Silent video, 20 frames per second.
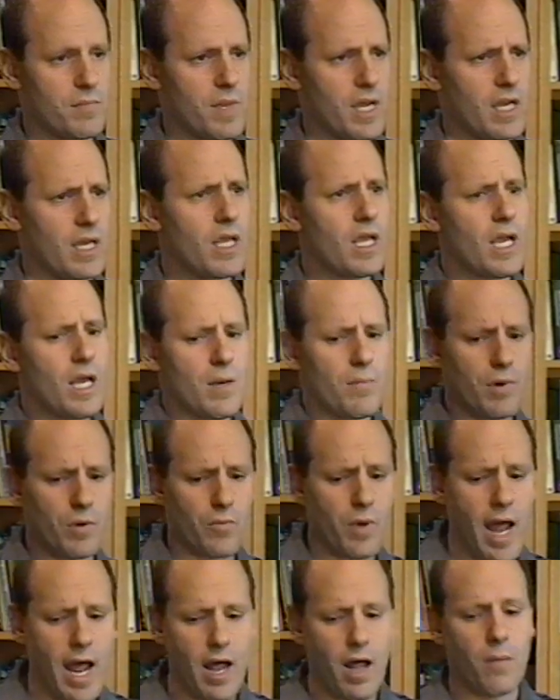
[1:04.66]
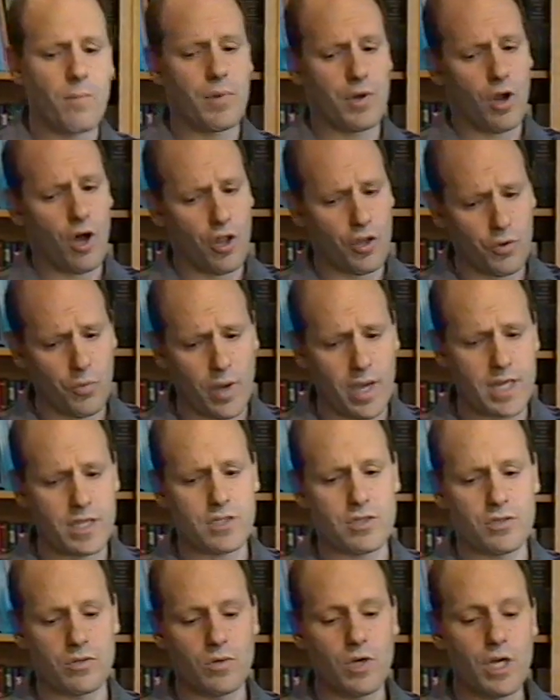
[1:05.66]
made, but all the way
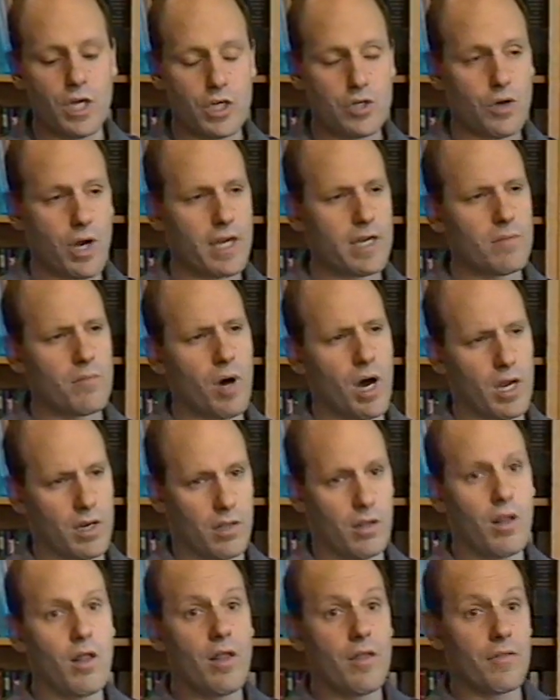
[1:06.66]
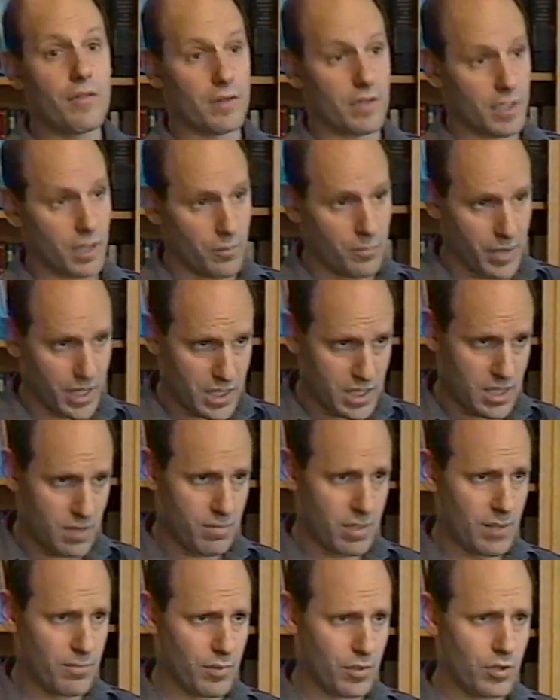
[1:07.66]
to trying to model the little bits that
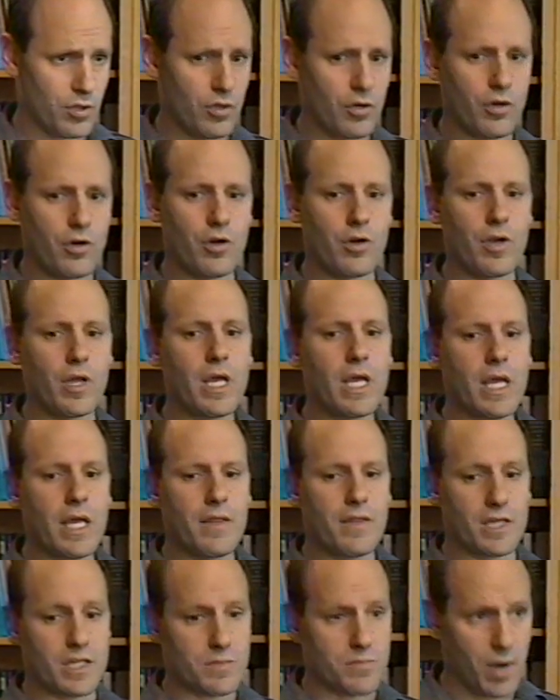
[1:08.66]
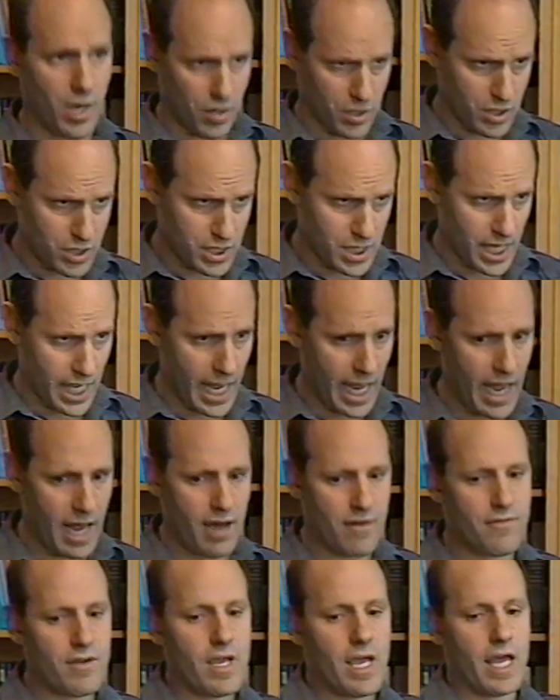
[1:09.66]
people learn, the experience they
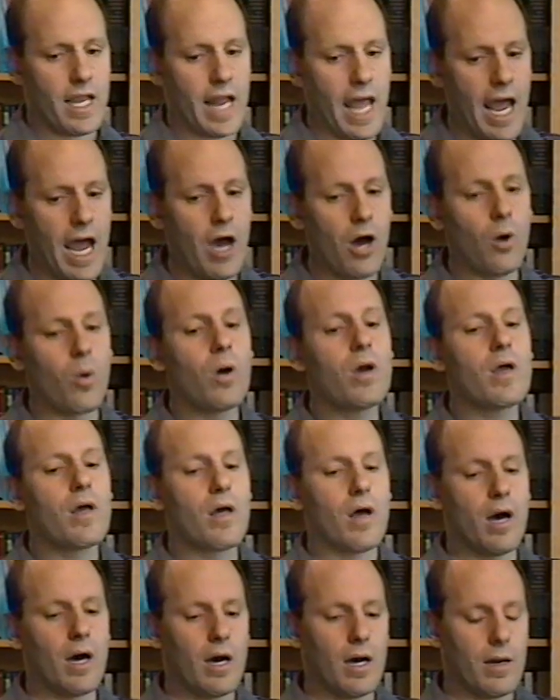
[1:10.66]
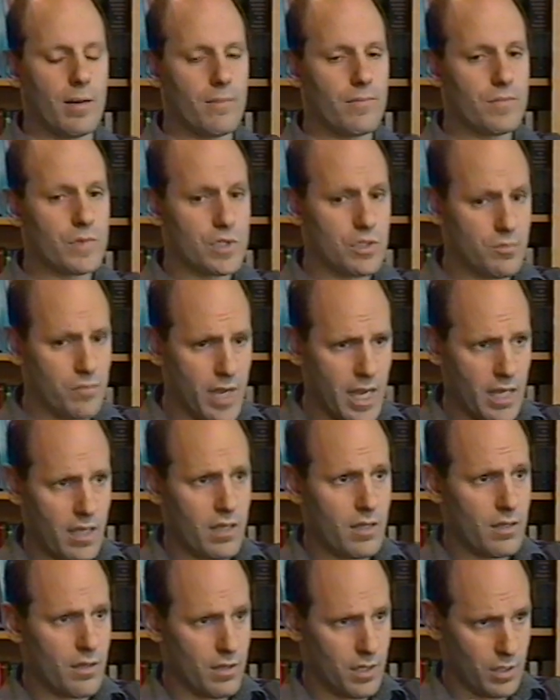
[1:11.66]
have, and how to make
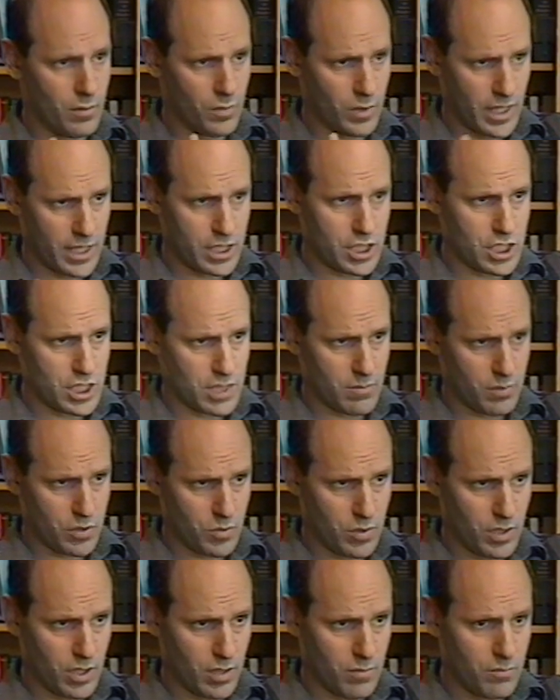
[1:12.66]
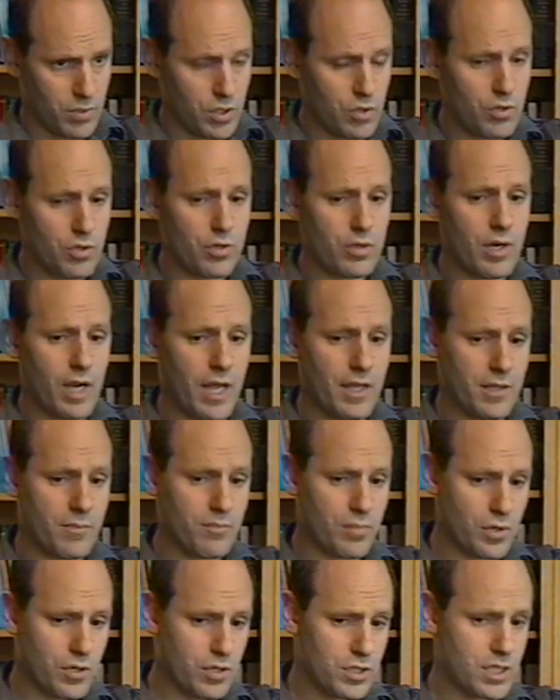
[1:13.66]
the relationship between the computer and the
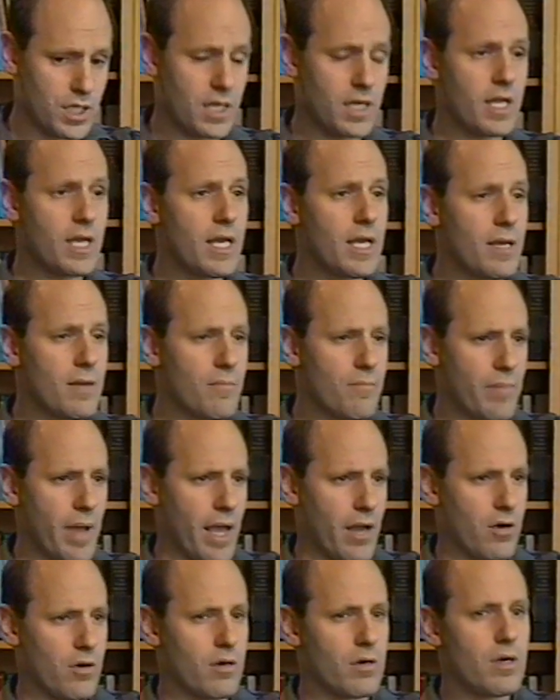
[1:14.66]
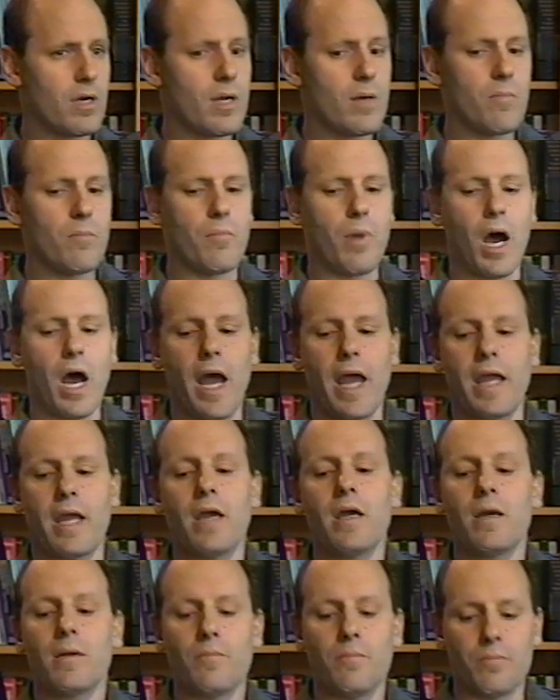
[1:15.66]
person better by
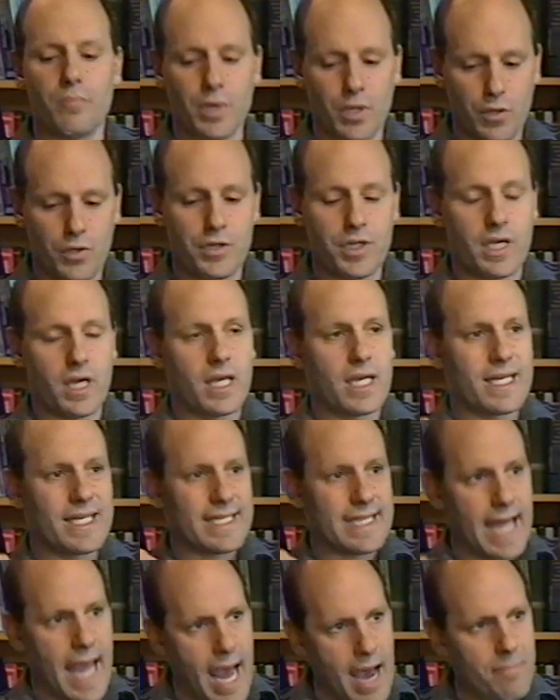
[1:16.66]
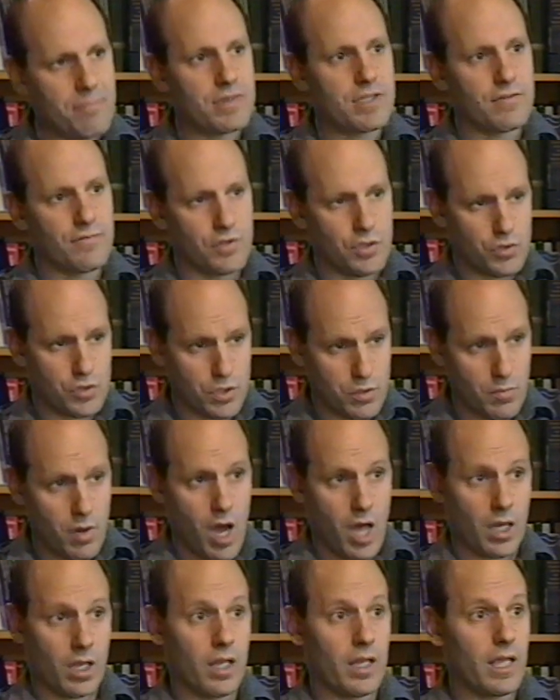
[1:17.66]
building an adaptive user
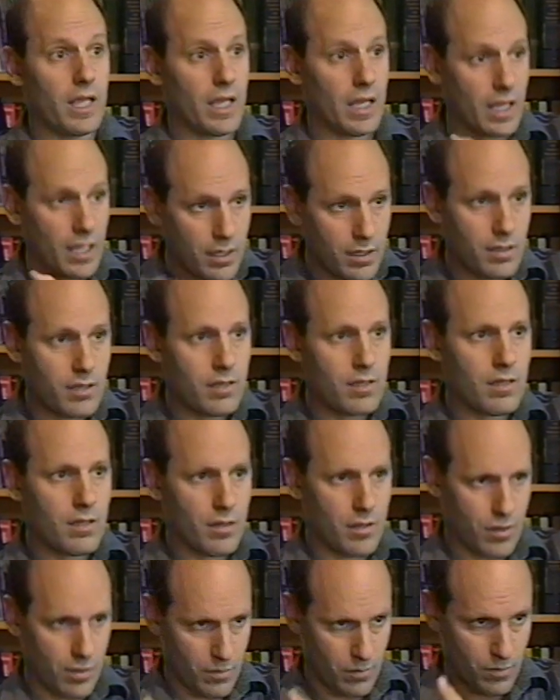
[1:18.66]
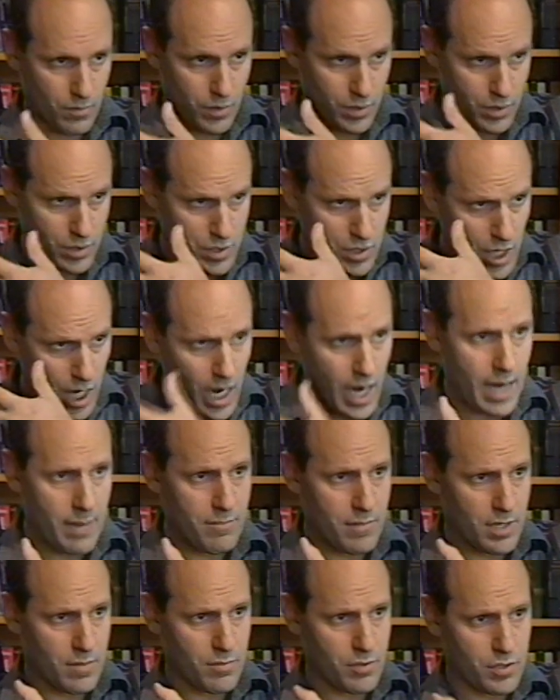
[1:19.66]
model in the time
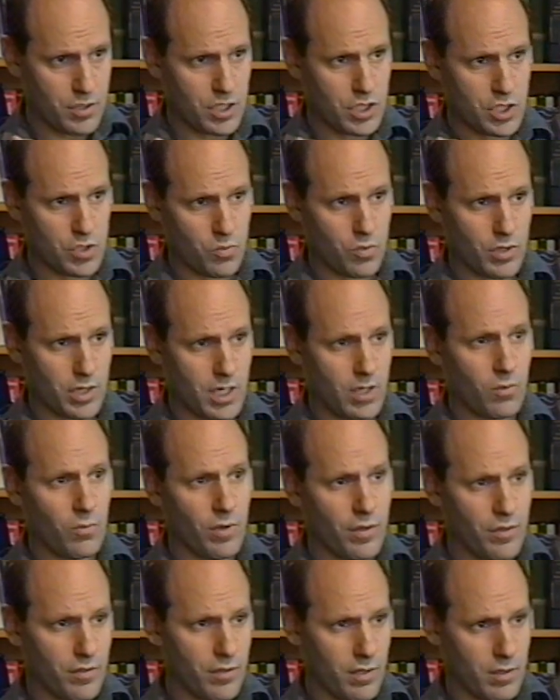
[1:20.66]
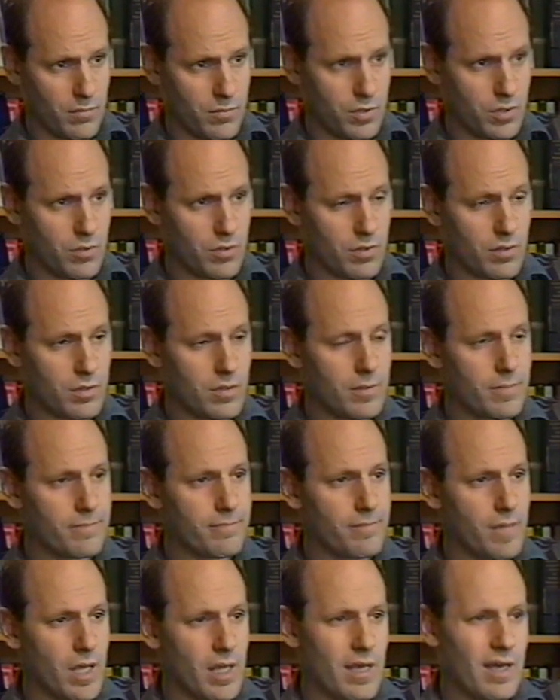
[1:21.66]
that a person's working with the computer.
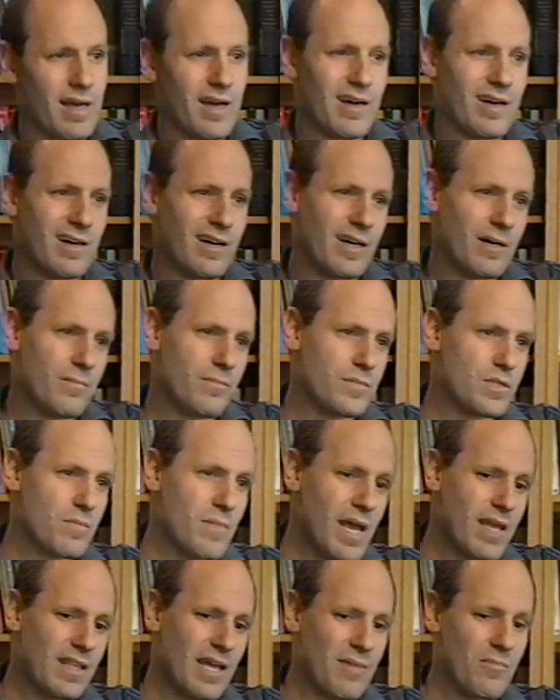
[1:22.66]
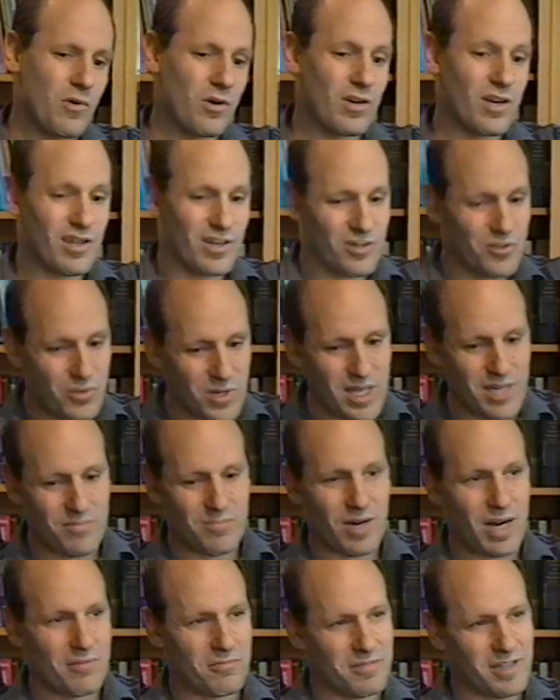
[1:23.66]
To make that more concrete,
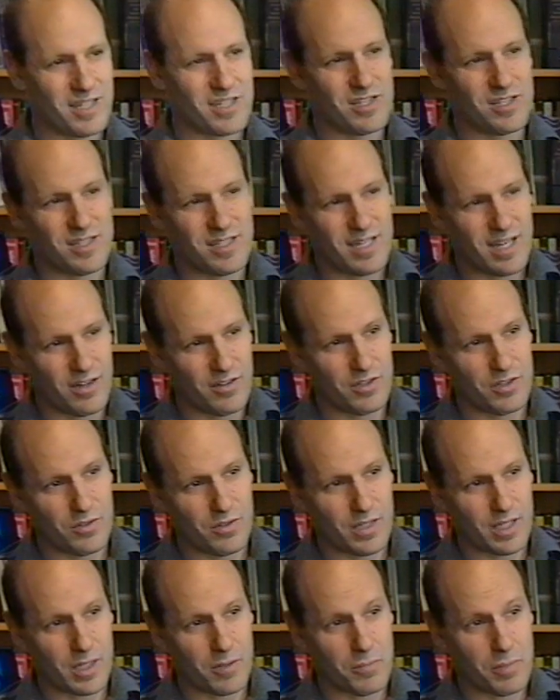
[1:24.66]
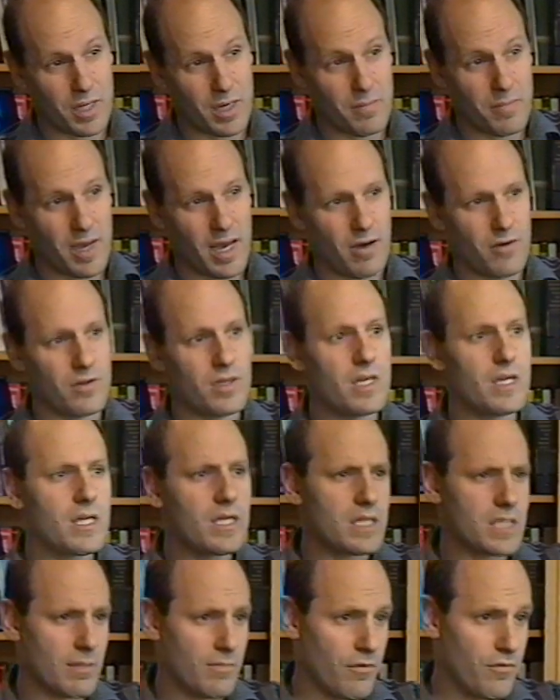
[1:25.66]
probably I should tell you a little bit about
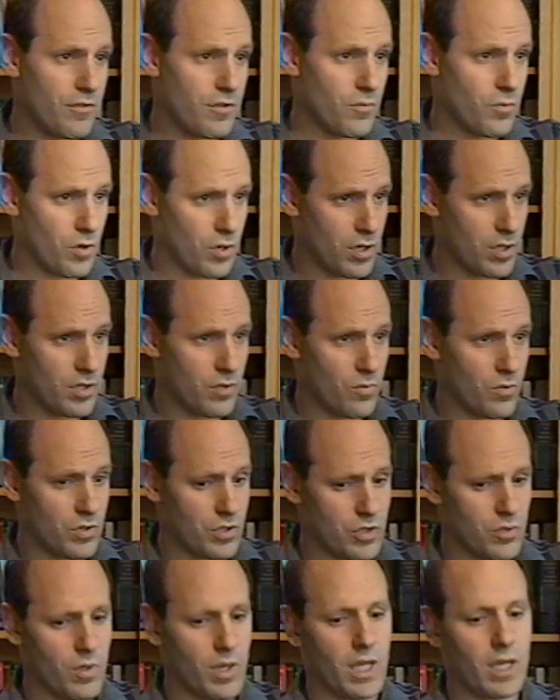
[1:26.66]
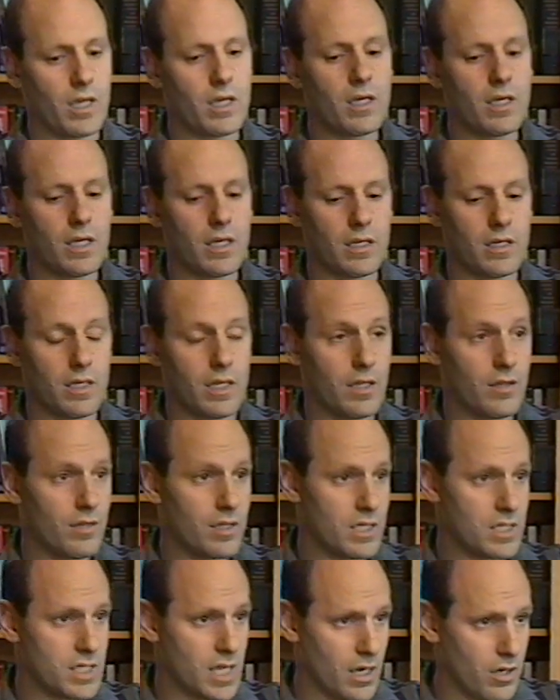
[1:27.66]
some of the work that we're doing in
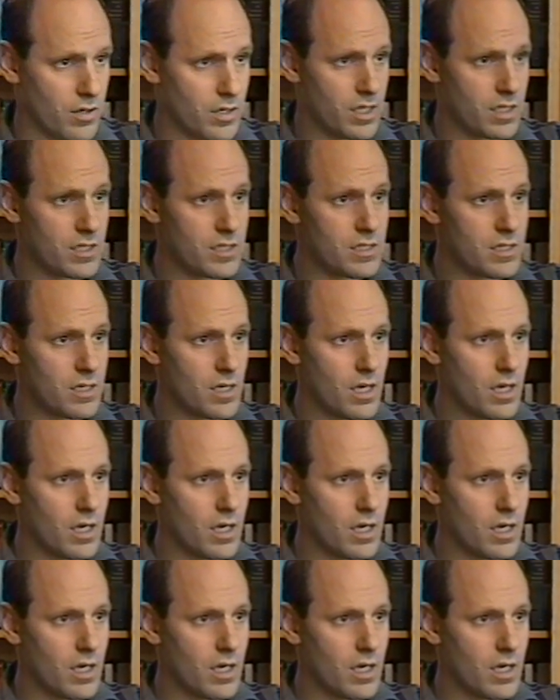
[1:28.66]
these areas.